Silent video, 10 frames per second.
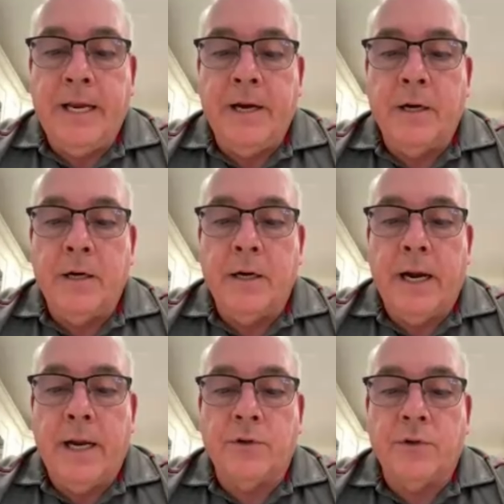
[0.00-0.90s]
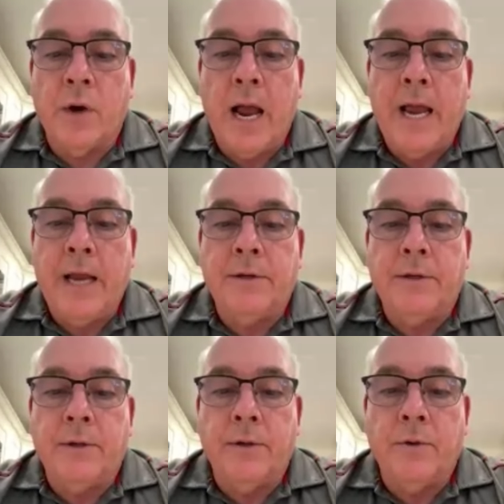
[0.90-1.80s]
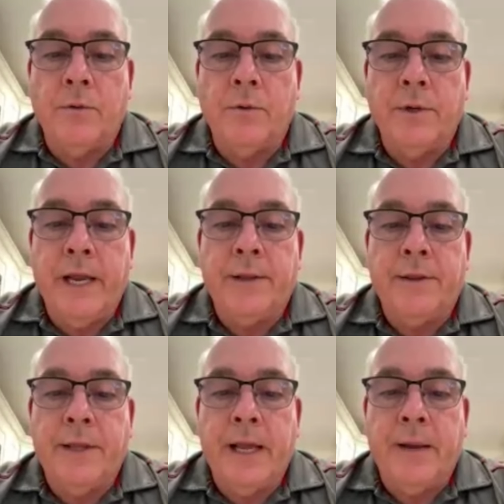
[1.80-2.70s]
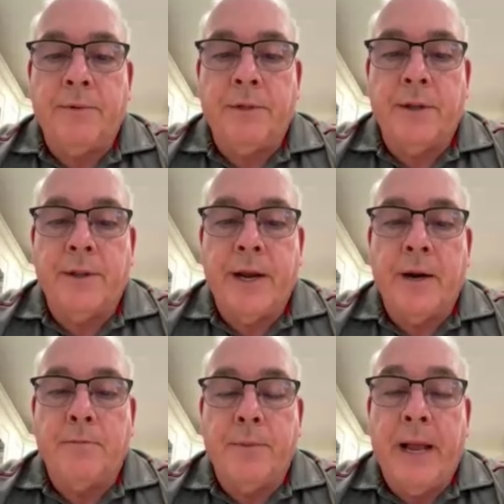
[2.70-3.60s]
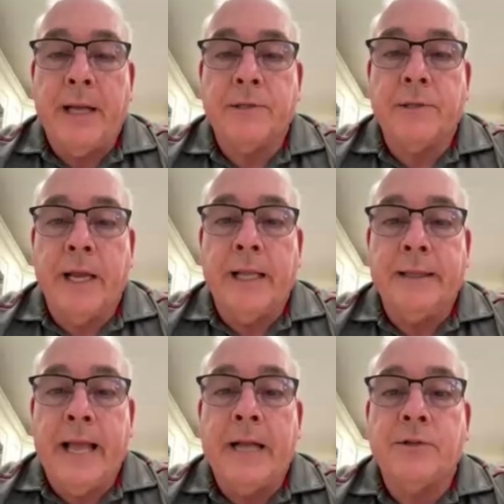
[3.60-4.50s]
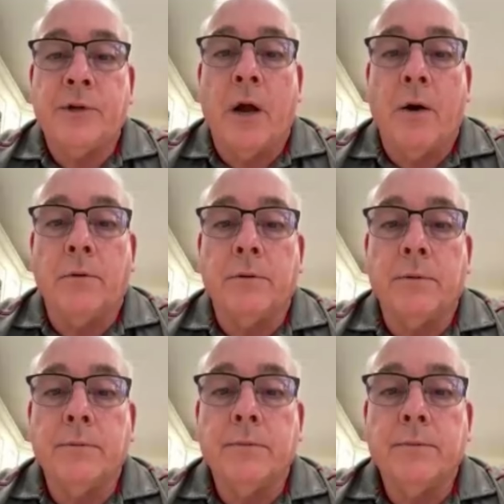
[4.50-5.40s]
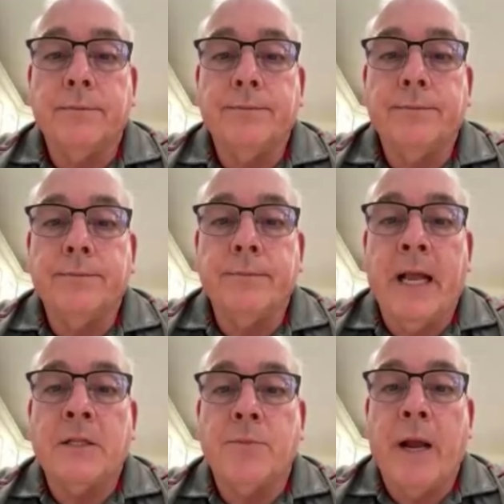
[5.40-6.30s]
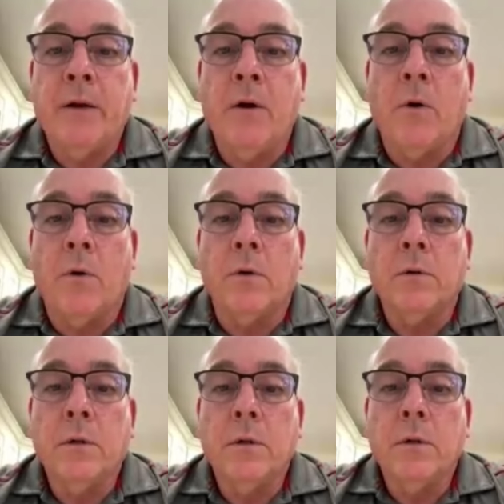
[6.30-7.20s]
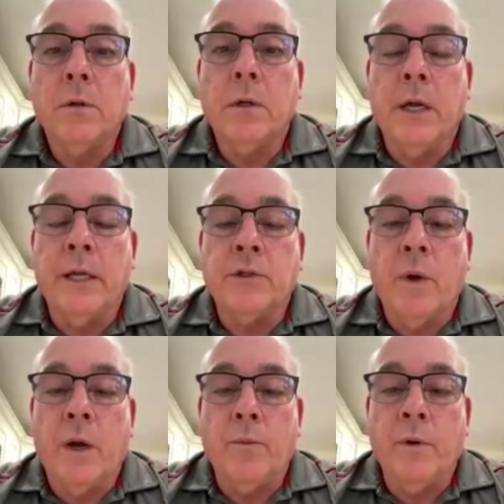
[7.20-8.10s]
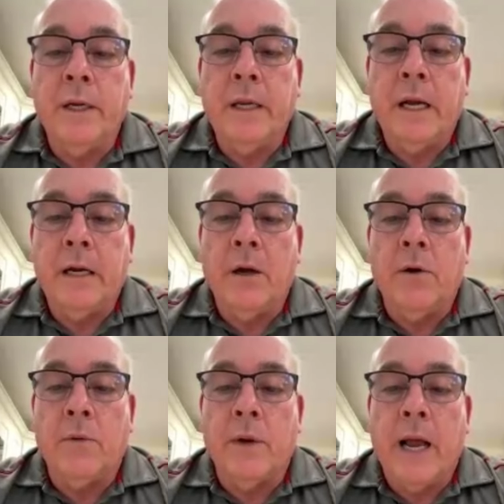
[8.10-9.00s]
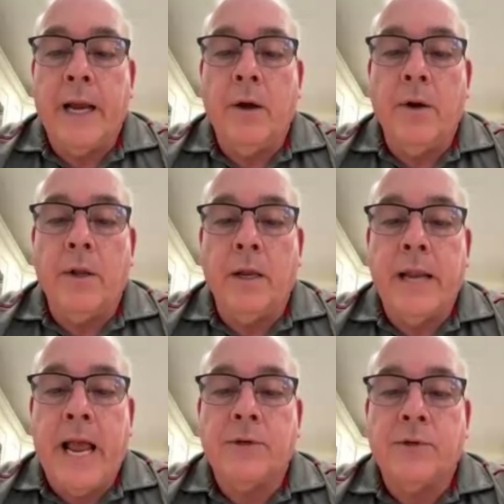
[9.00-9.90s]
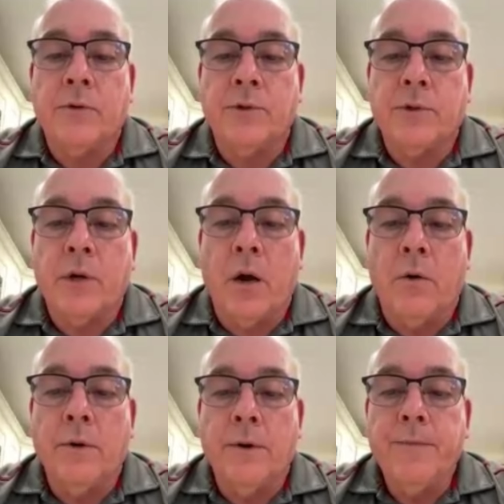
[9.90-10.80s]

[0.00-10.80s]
gear and try to get them to their best at that show. That's my goal. Is when when I go to the national show,